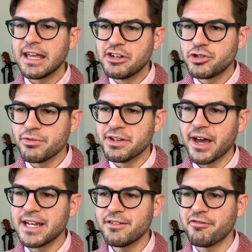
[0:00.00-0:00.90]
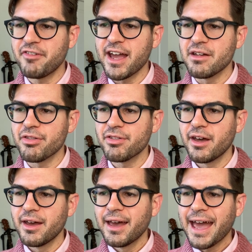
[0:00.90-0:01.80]
into the night of faith
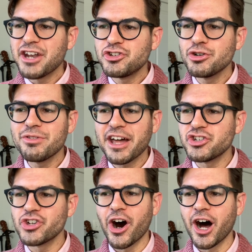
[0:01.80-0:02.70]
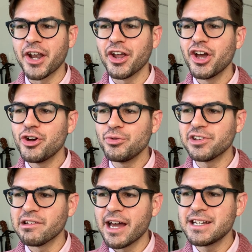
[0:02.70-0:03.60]
and to that dawn
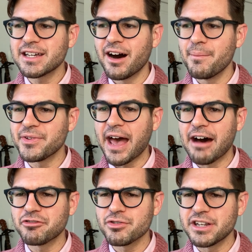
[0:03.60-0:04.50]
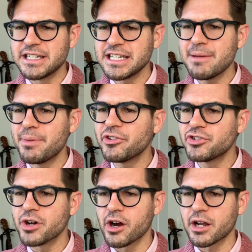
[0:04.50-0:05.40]
whose light comes after the
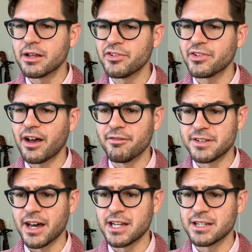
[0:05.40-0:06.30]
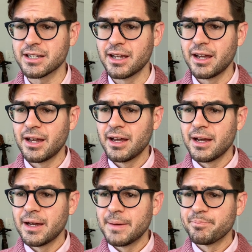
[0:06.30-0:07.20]
deepest darkness of night.
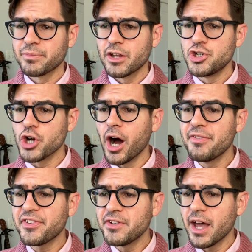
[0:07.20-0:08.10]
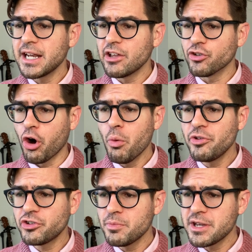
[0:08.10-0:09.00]
John's night is
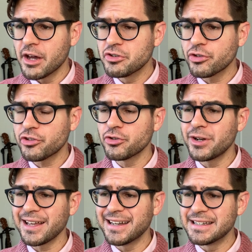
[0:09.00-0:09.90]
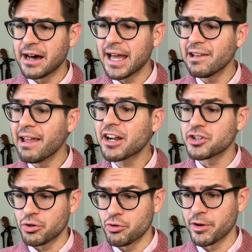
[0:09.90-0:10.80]
always to be understood in
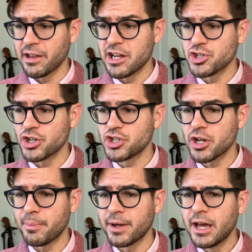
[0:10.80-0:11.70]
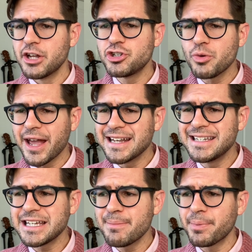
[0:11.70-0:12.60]
dialectical relationship to a
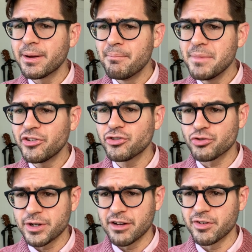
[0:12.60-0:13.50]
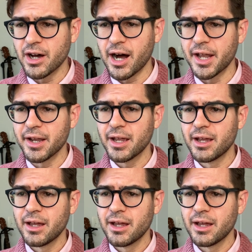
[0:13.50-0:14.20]
deep mystery of God.